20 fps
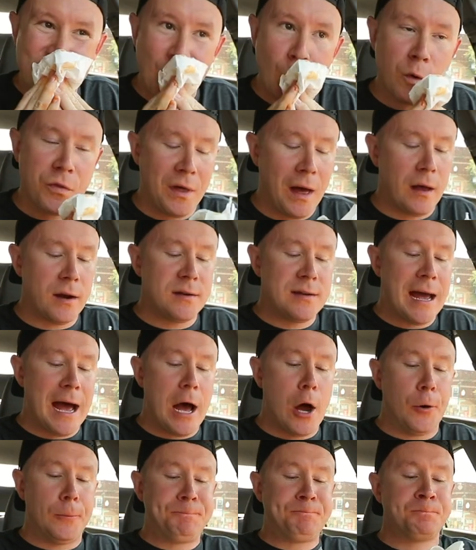Without a
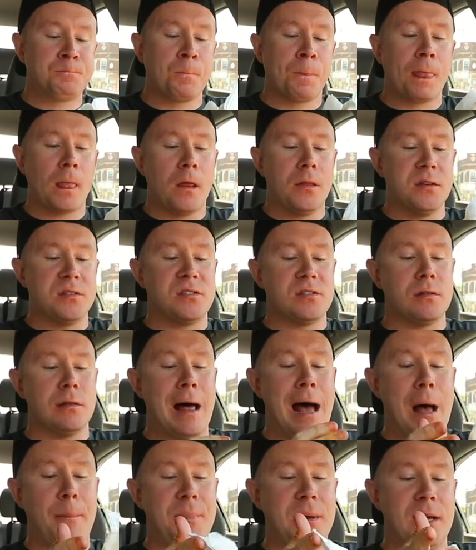doubt, the
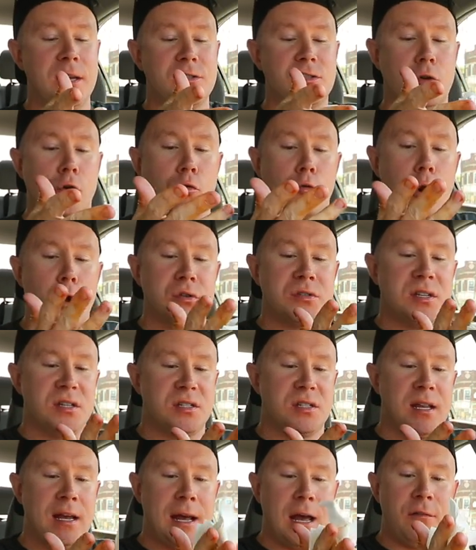sloppiest,
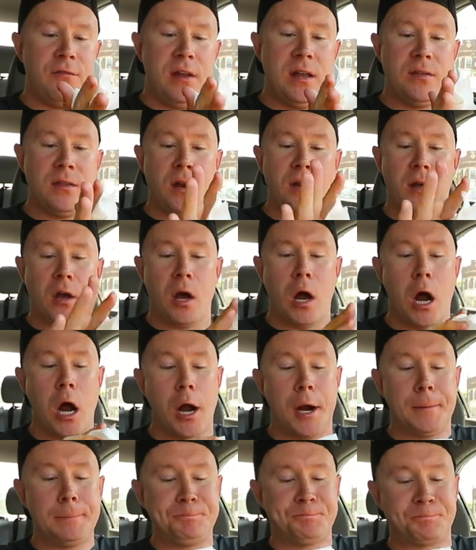grossest thing I've eaten in the
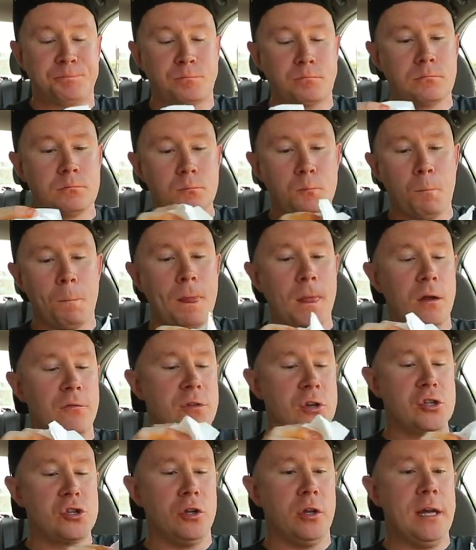car,
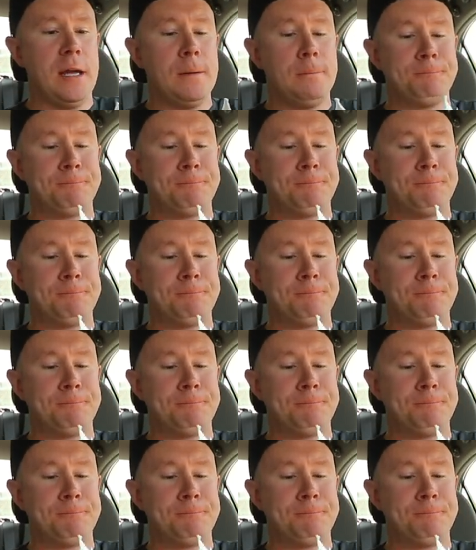visually.